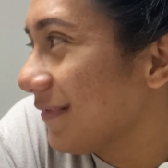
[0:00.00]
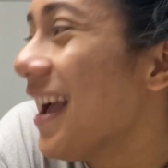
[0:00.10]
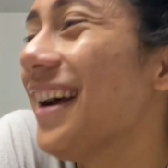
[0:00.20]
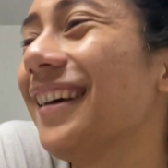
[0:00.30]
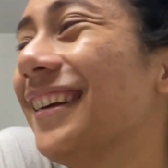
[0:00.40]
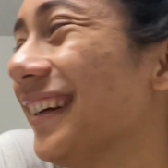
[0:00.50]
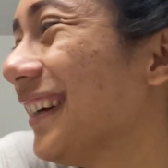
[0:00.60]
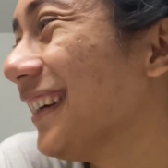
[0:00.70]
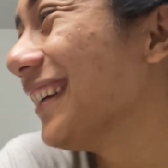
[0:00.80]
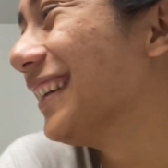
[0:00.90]

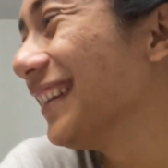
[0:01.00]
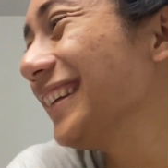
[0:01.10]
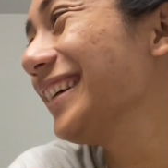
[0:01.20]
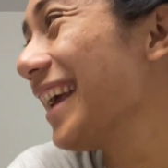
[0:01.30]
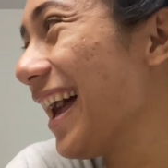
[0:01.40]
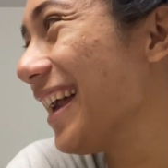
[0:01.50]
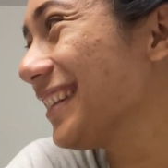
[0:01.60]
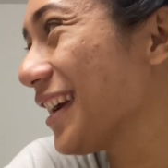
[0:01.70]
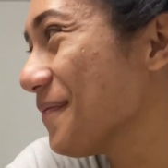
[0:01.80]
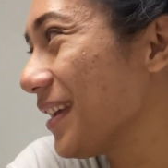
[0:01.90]
yes,
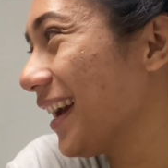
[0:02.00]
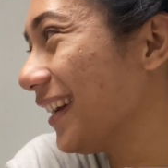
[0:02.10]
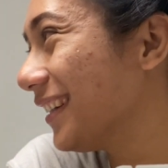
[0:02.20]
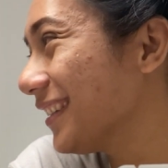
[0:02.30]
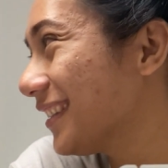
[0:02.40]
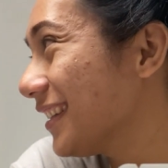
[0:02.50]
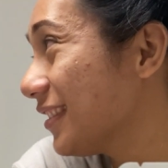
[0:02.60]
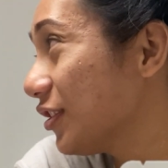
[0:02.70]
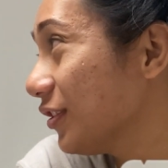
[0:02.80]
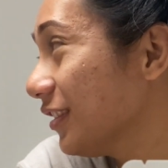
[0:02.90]
honey, I
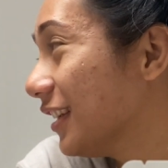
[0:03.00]
assist you.